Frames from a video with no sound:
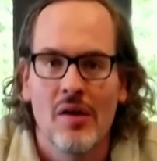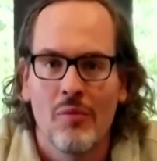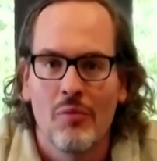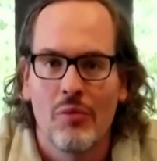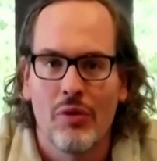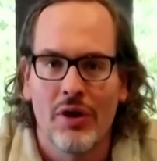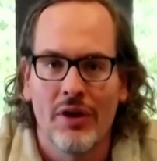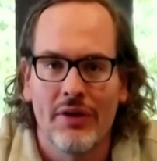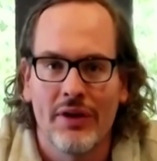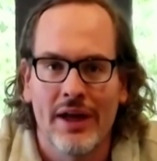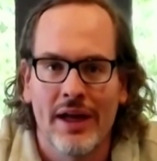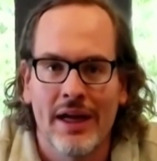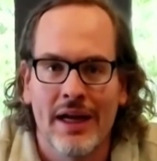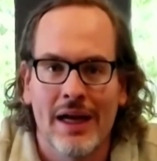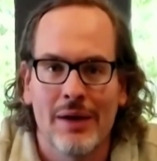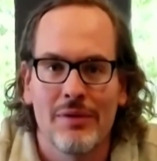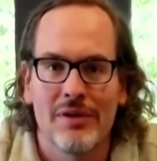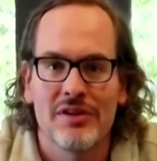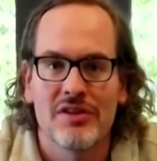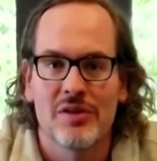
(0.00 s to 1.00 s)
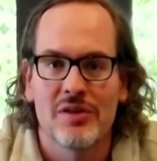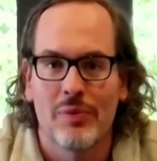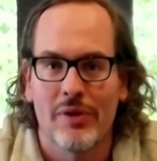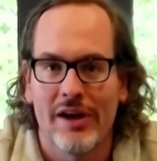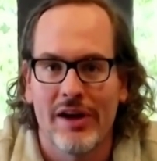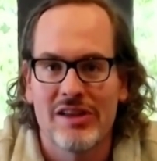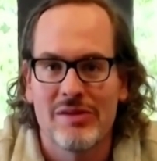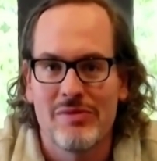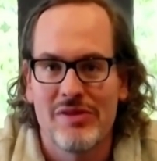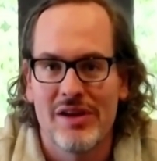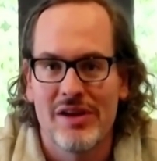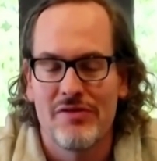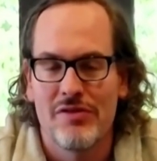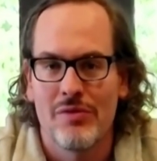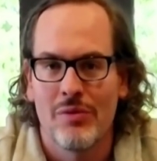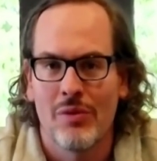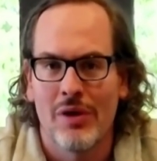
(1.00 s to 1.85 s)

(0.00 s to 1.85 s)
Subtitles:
But like, I wouldn't surprise me if you